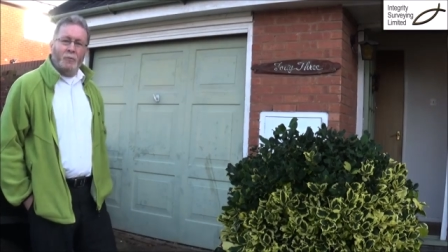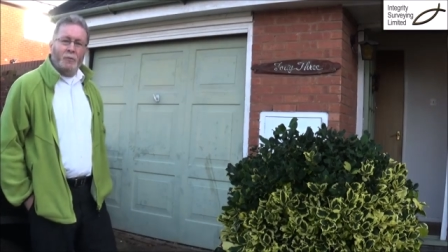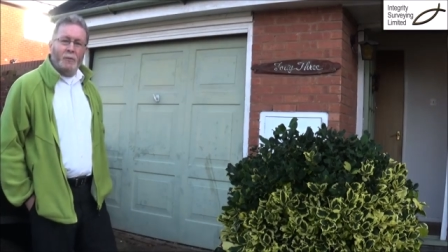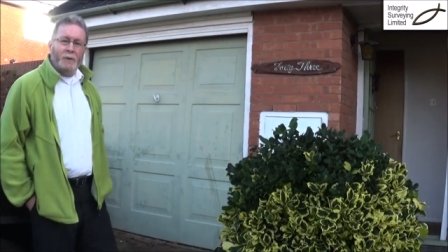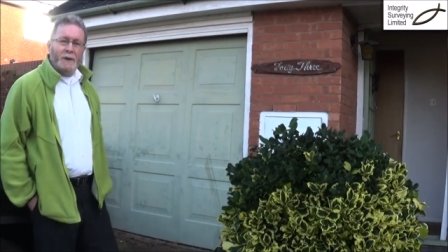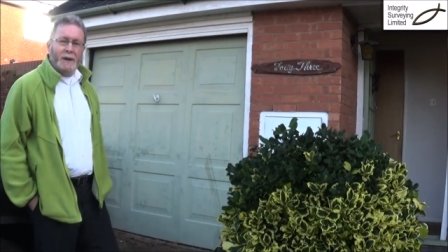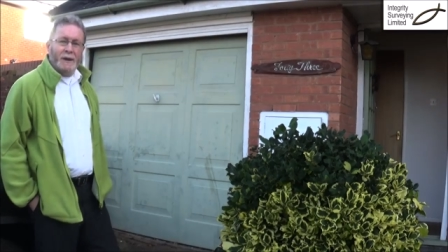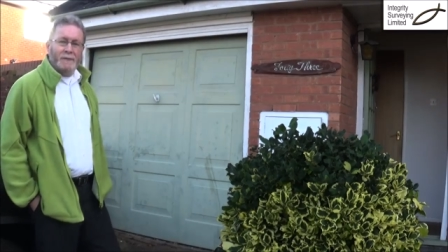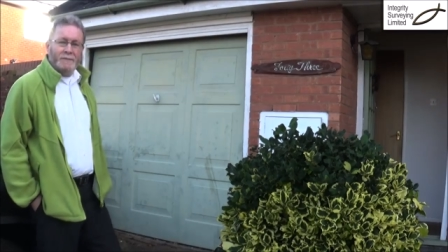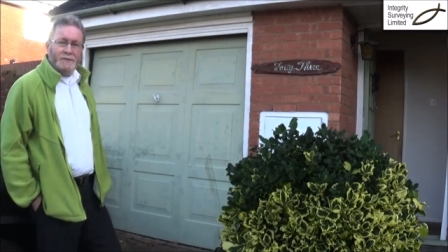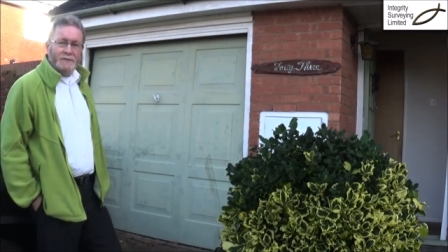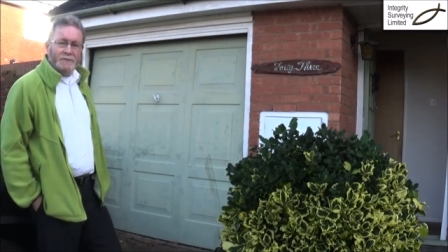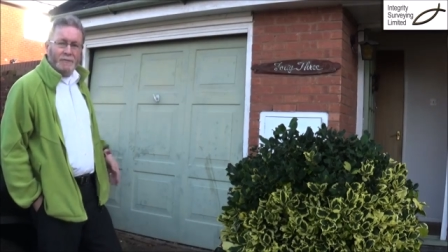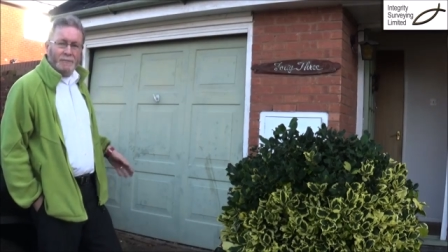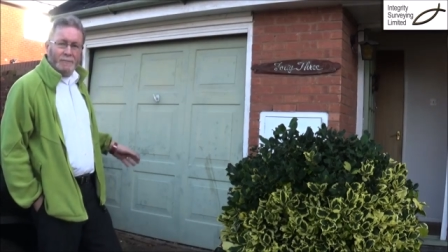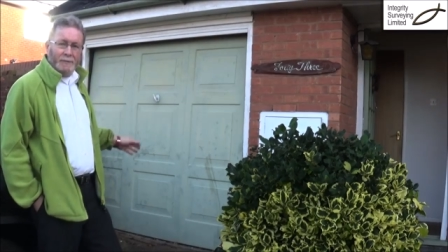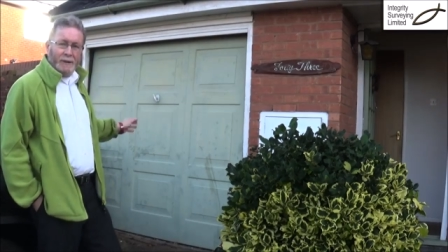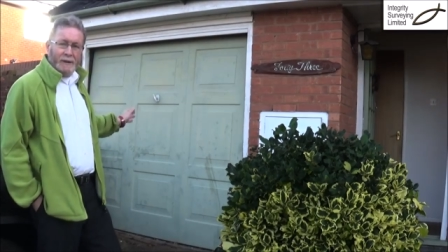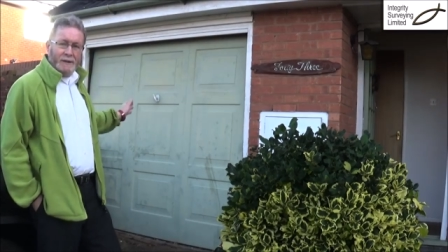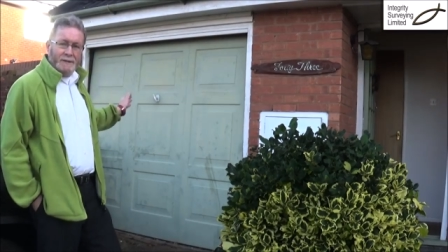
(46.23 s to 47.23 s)
we're having
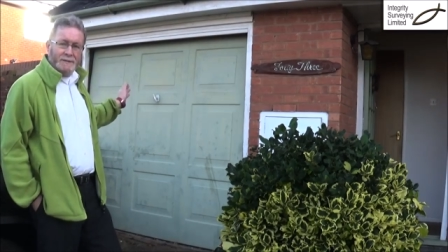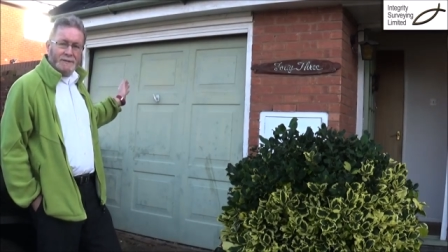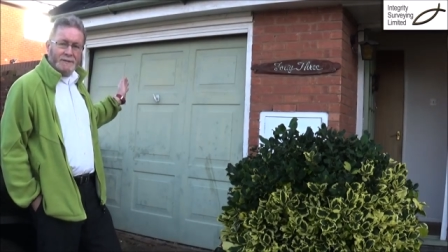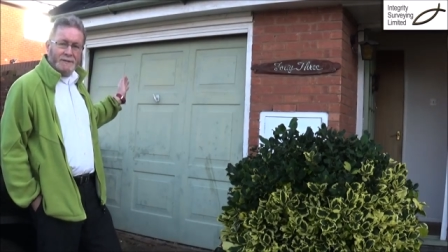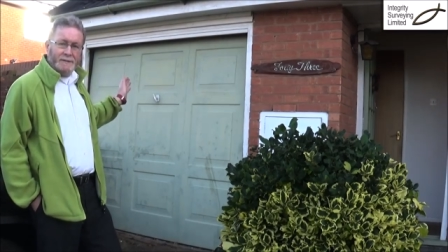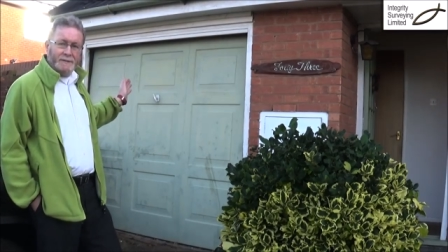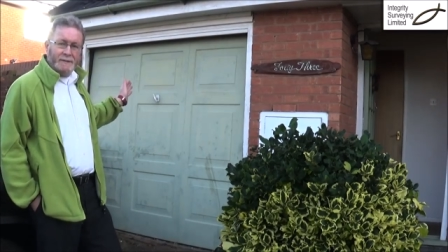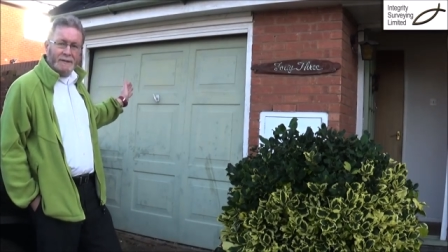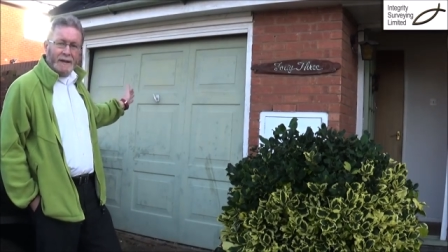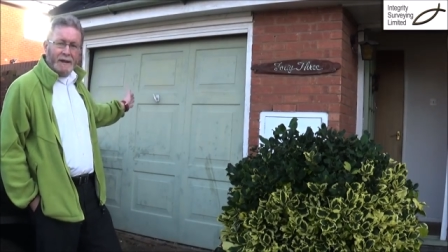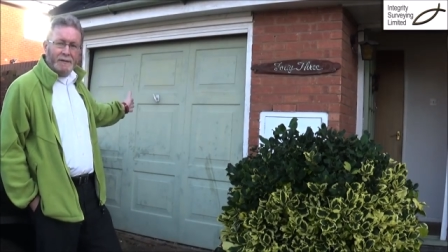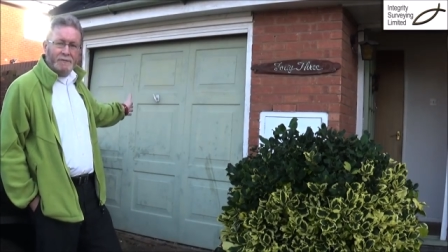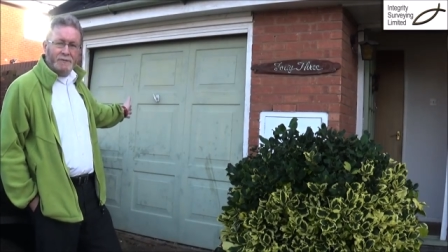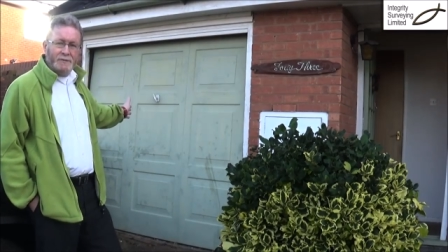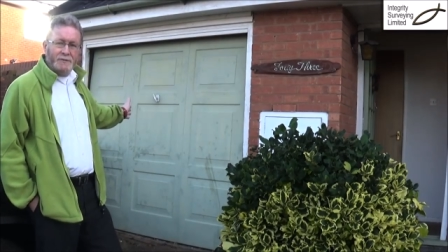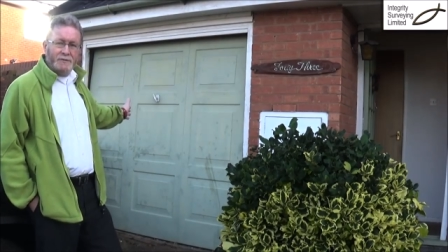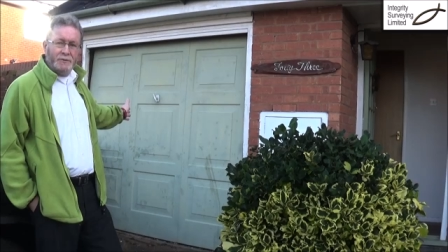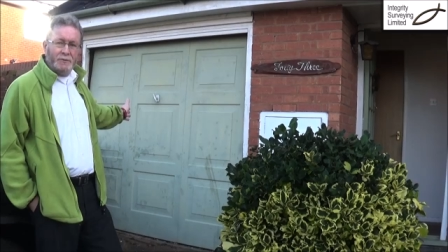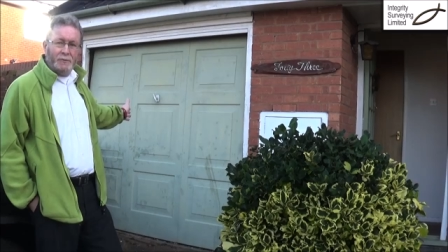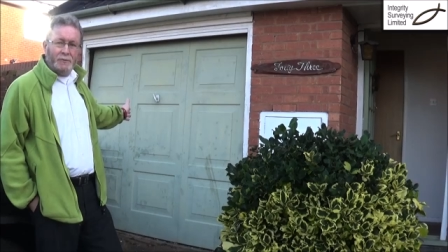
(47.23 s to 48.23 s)
to replace the
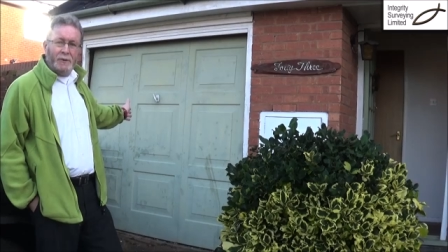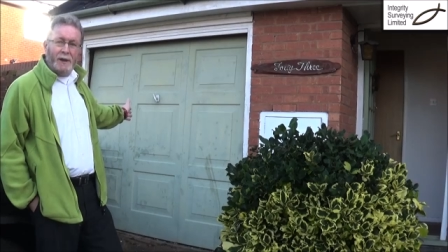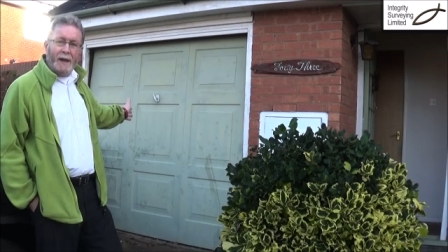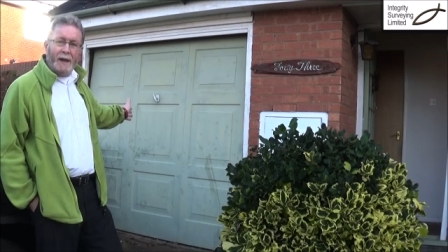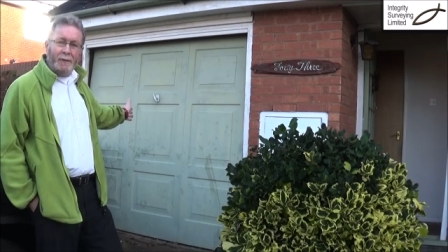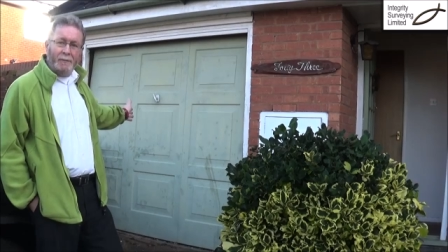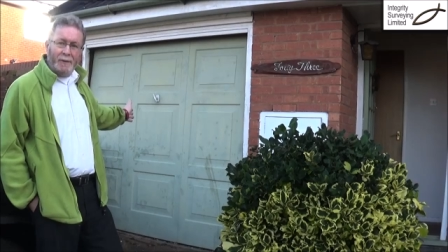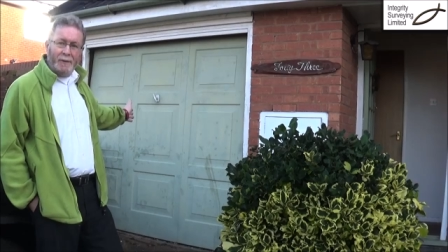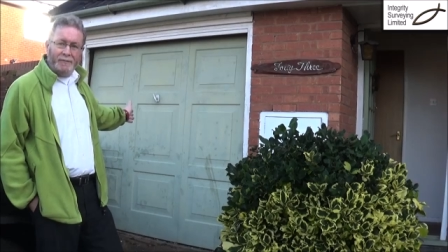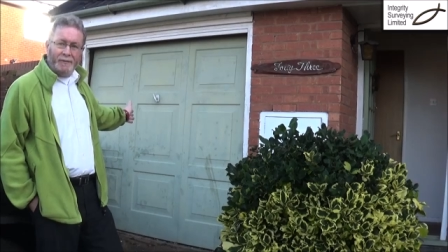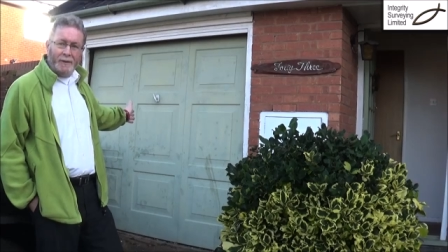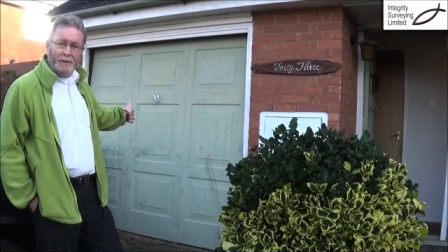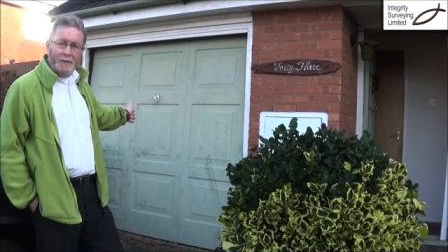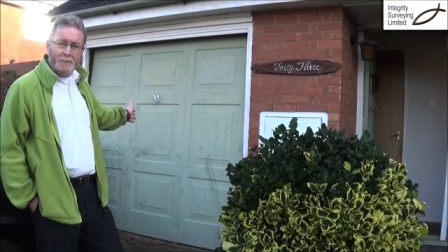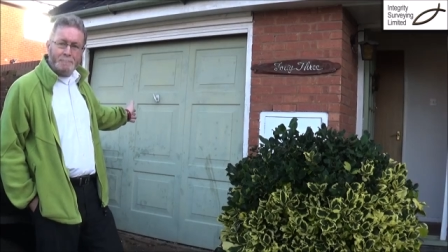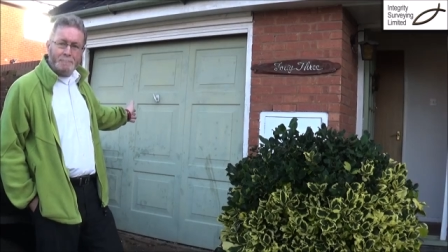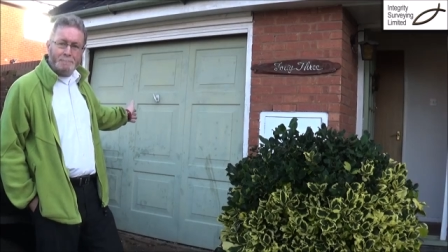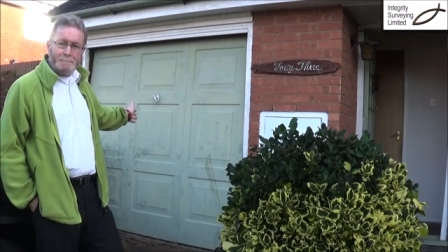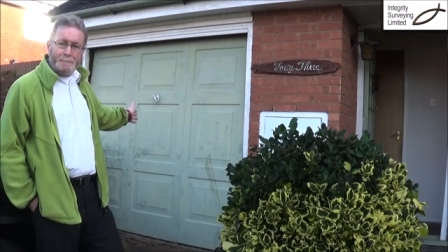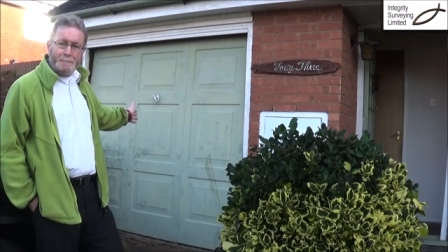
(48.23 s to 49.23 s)
garage door.
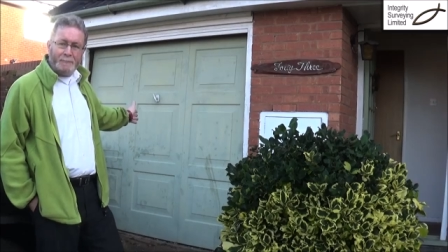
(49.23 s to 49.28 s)
However,